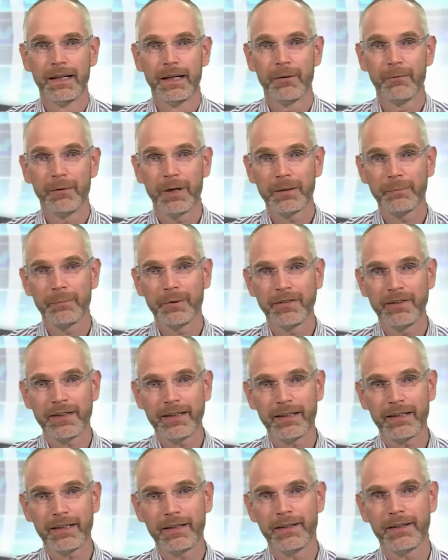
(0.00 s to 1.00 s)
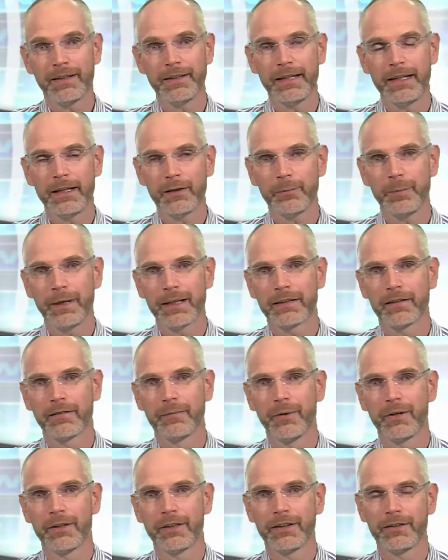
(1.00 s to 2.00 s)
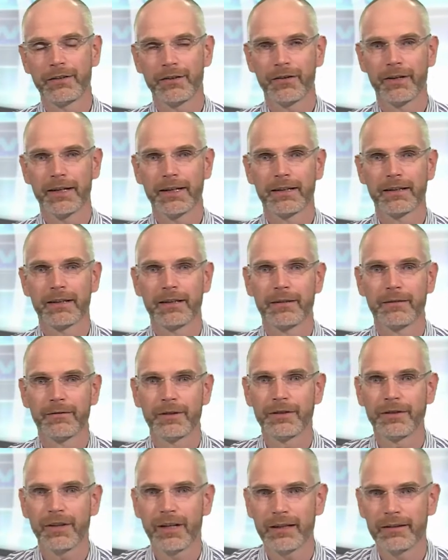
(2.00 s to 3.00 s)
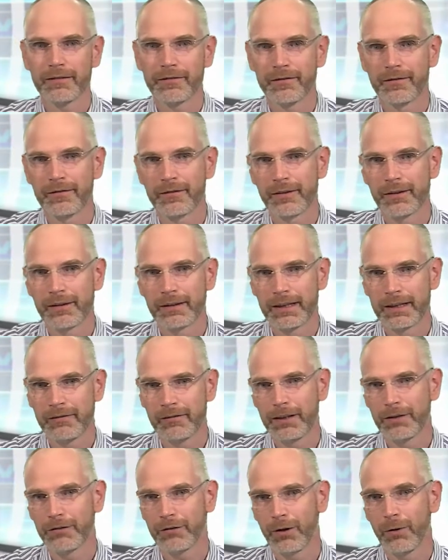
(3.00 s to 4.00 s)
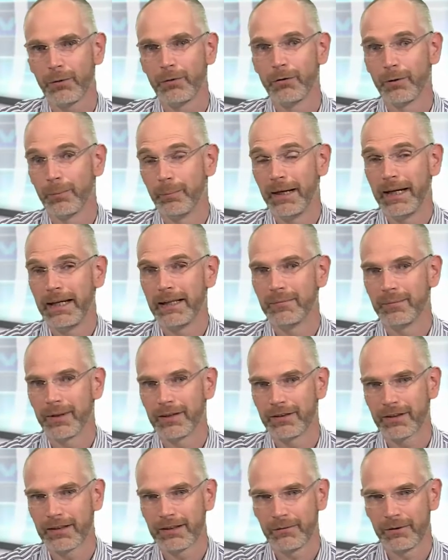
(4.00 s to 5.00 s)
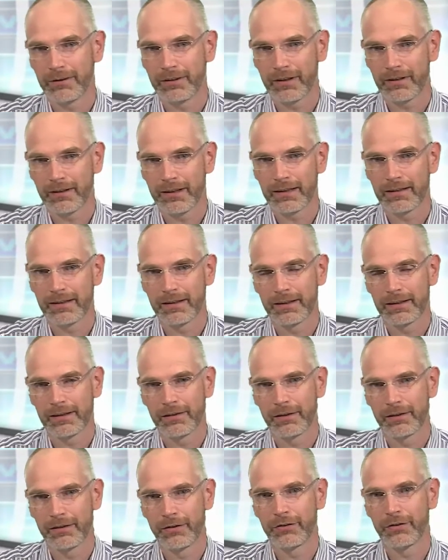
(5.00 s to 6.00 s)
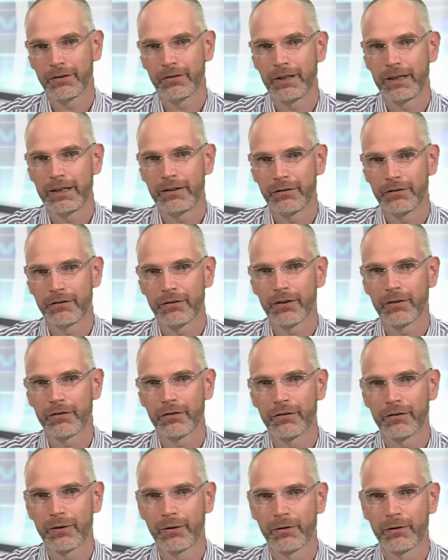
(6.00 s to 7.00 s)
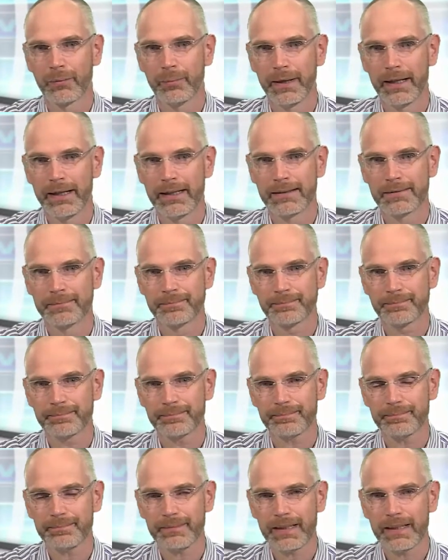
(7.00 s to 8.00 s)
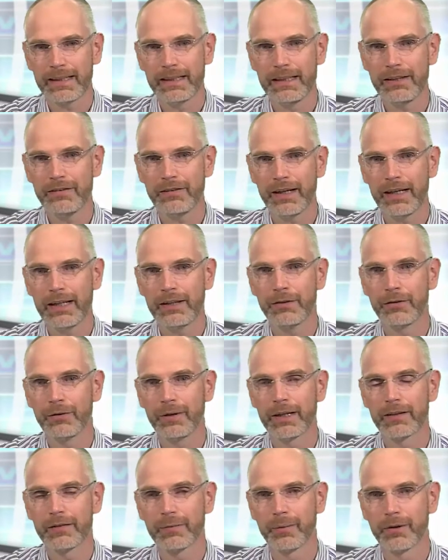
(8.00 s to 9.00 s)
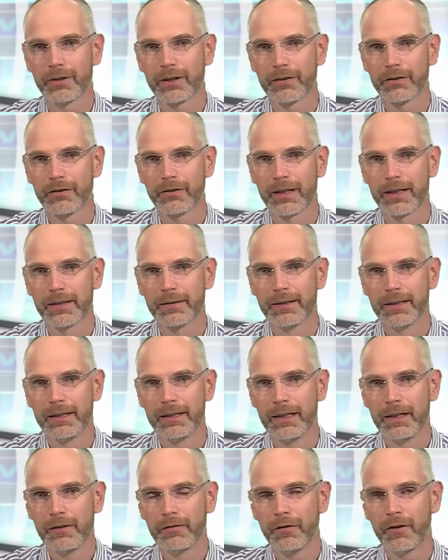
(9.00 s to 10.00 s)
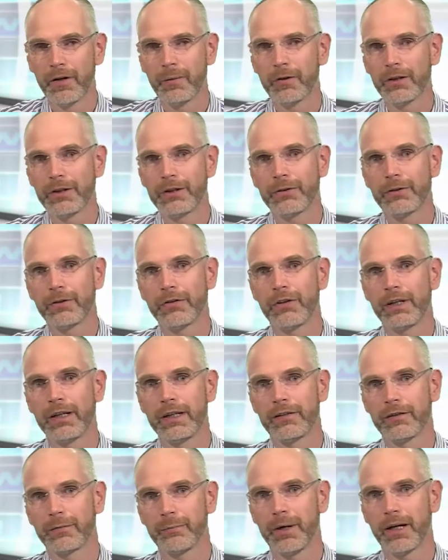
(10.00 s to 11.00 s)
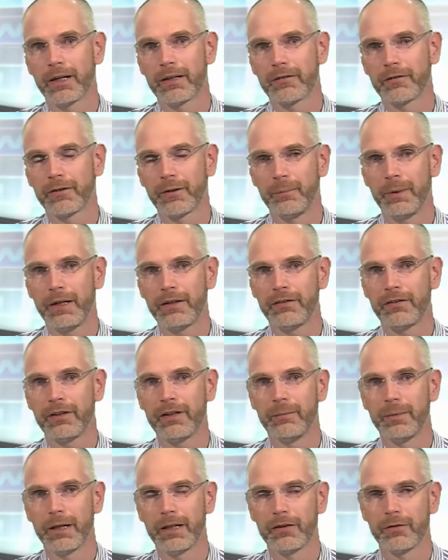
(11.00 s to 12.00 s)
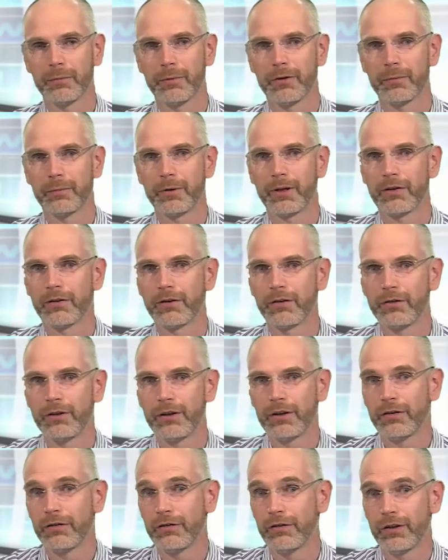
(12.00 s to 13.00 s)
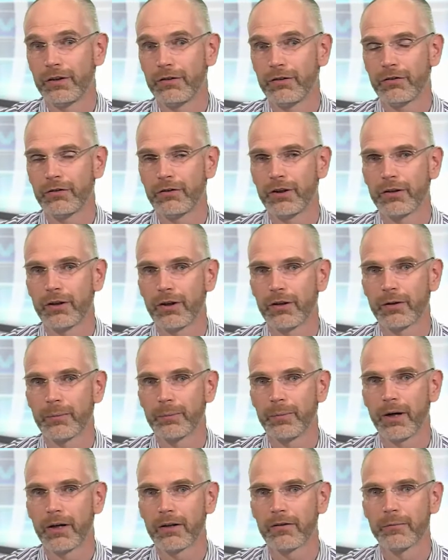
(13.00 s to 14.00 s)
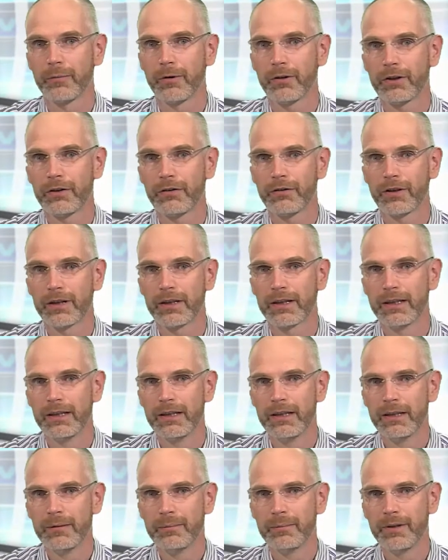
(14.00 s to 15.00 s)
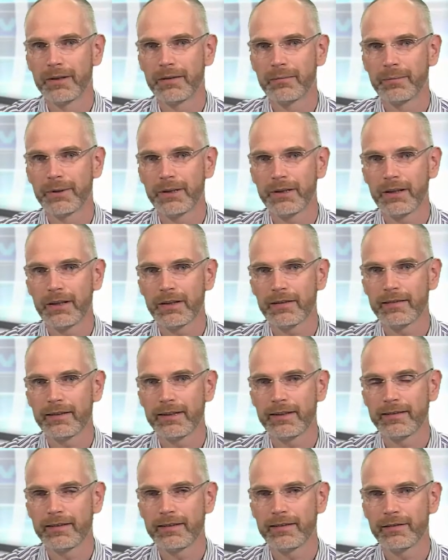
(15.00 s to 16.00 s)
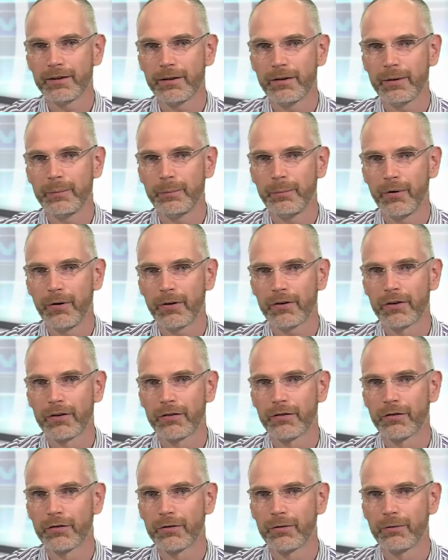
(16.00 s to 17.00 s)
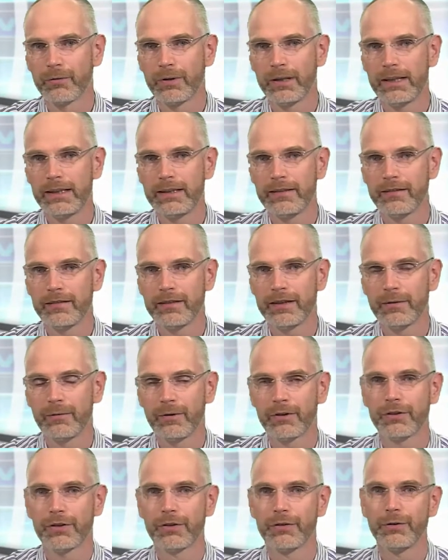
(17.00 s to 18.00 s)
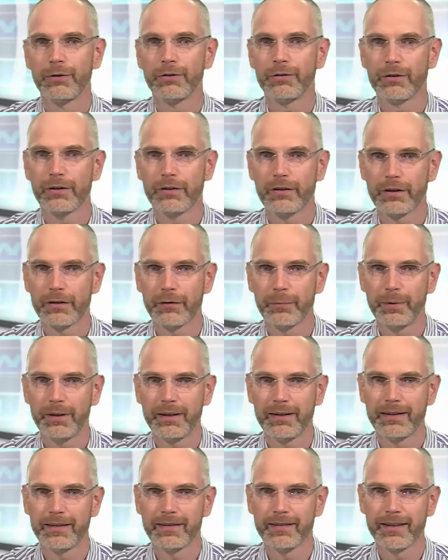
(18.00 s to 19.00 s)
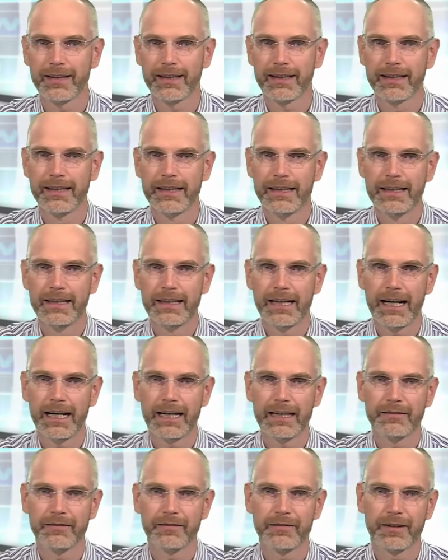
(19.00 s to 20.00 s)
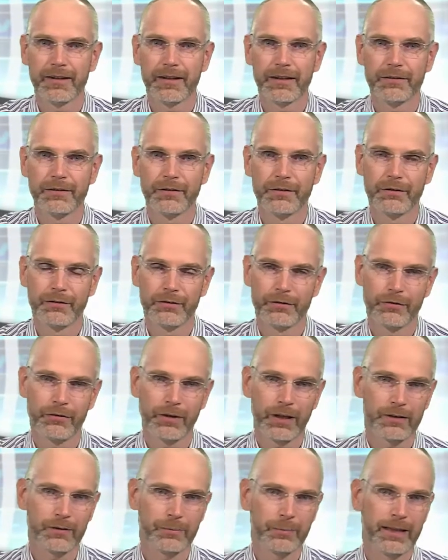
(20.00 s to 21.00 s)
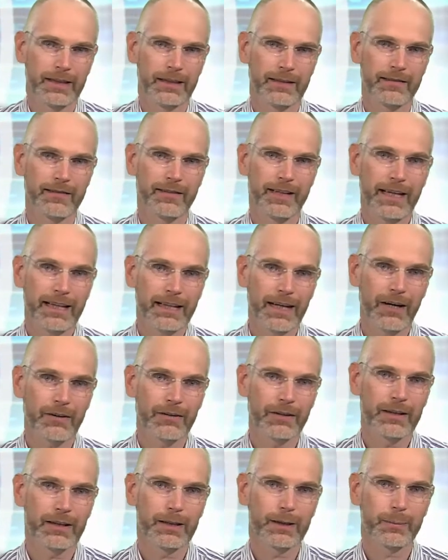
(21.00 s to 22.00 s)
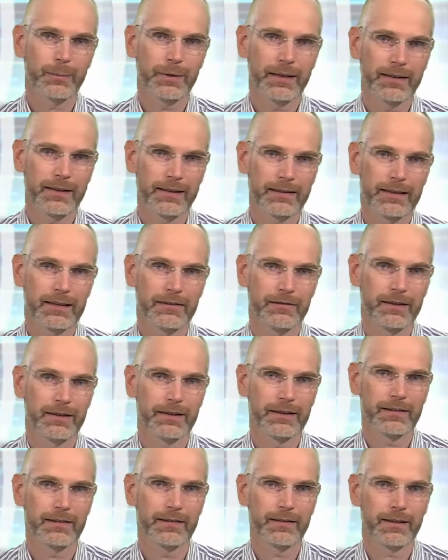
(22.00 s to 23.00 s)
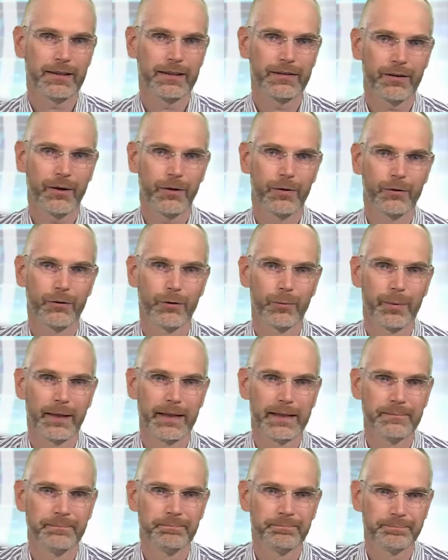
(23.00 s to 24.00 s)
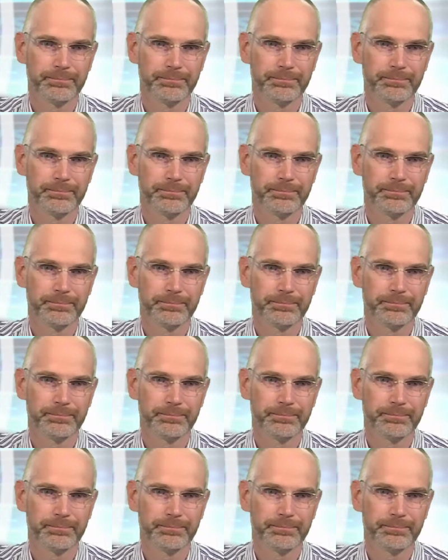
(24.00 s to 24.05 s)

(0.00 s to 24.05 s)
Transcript: And one particular aspect of monitoring, which I've given its own domain basically, which I think it really deserves its own domain, is end-to-end monitoring. Formally you could say it's part of capacity management because it's just another part of monitoring. But because this is so important to really see what your user is experiencing, I've tried to make it stand out a little bit and given it its own domain.